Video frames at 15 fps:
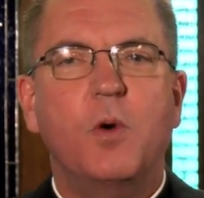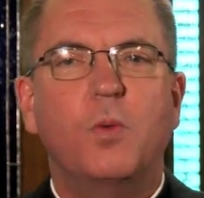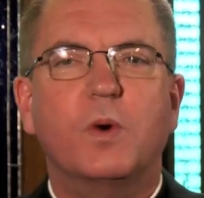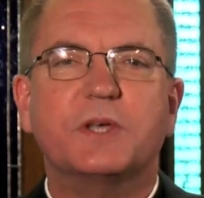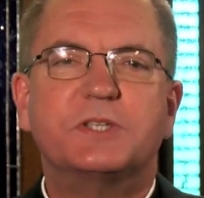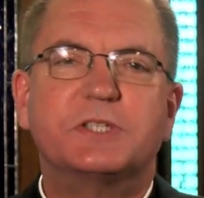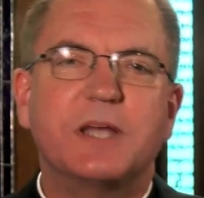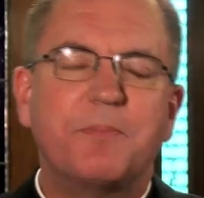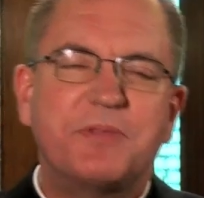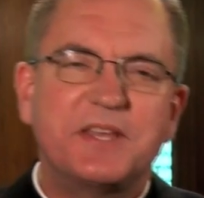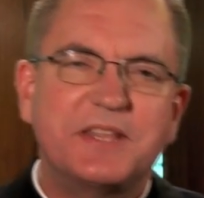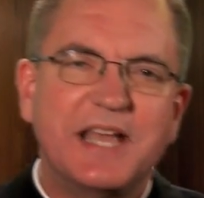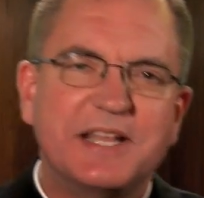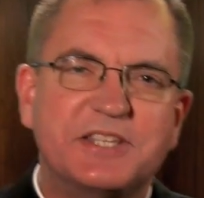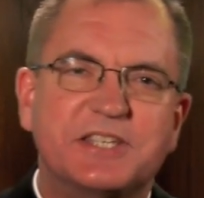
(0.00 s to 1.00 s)
was
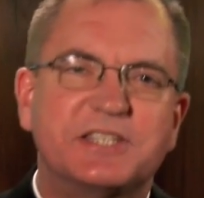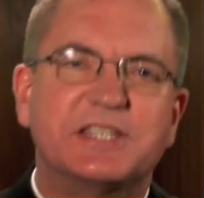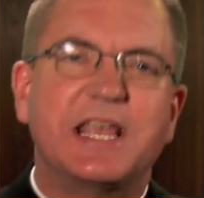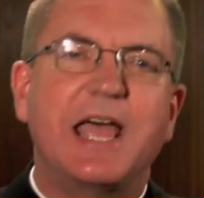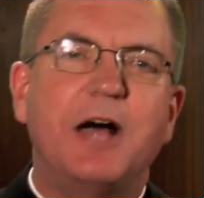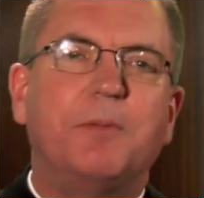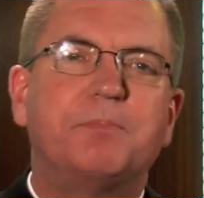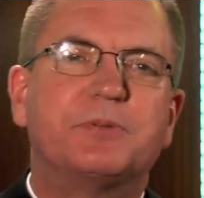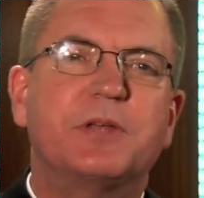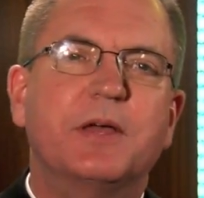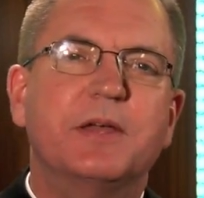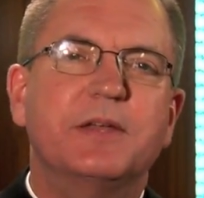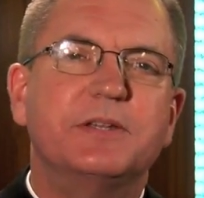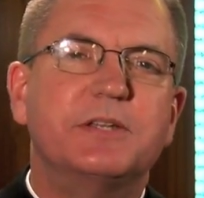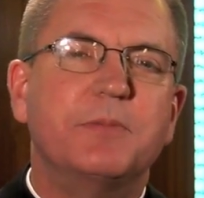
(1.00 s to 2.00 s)
something that's helped
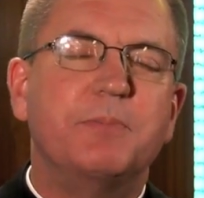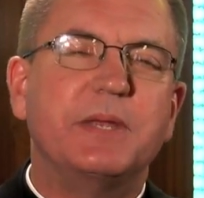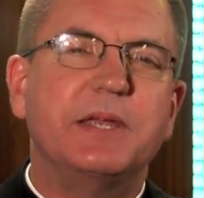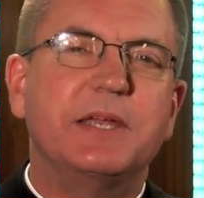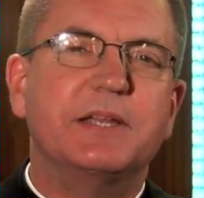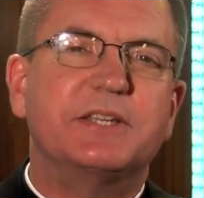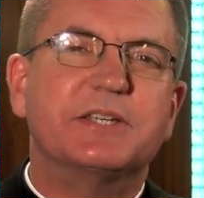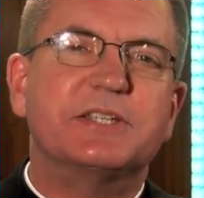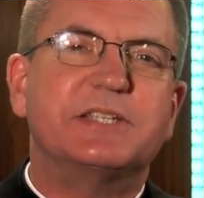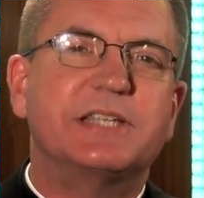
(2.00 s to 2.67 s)
to